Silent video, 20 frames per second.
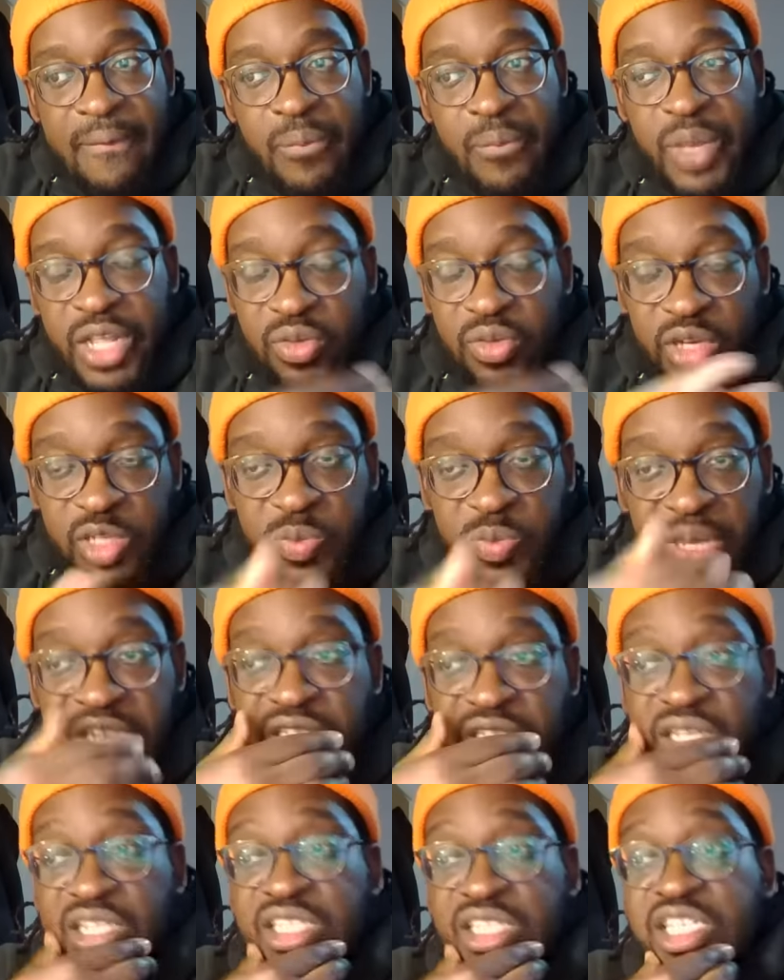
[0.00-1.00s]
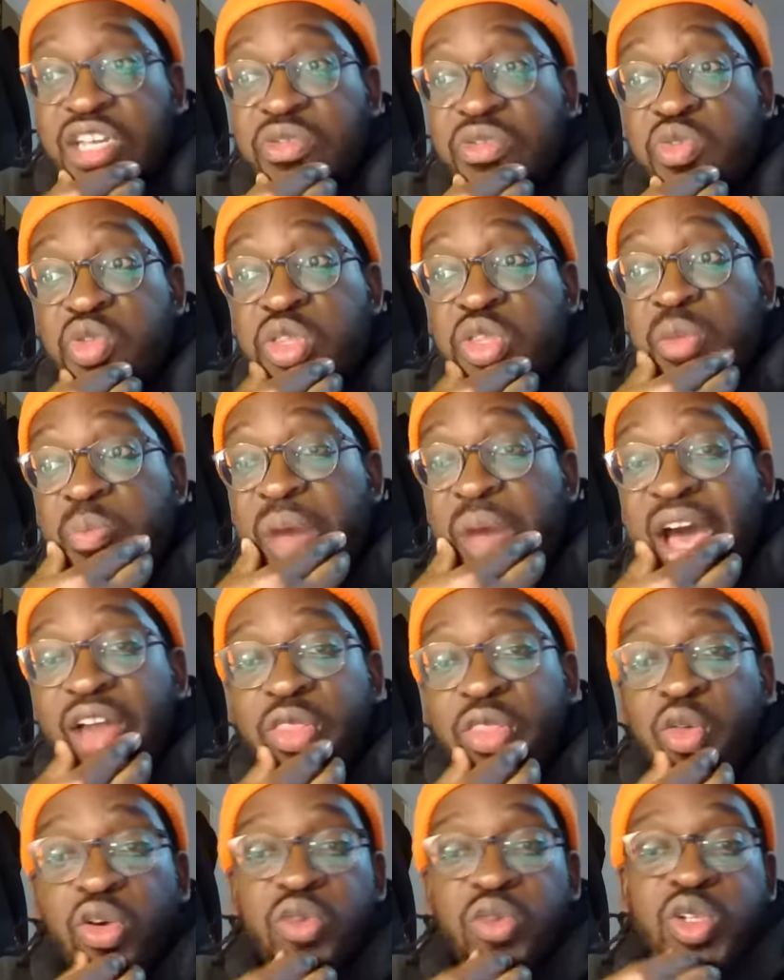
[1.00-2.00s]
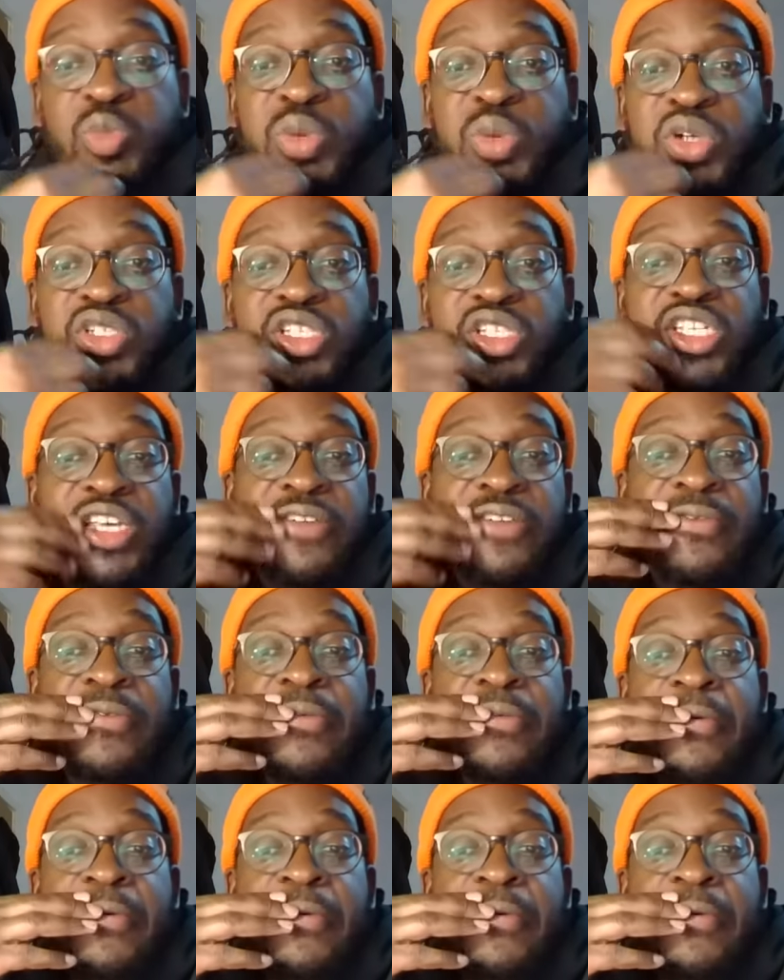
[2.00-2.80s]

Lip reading: But anyways, based on this series with the bat, I thought it was positive.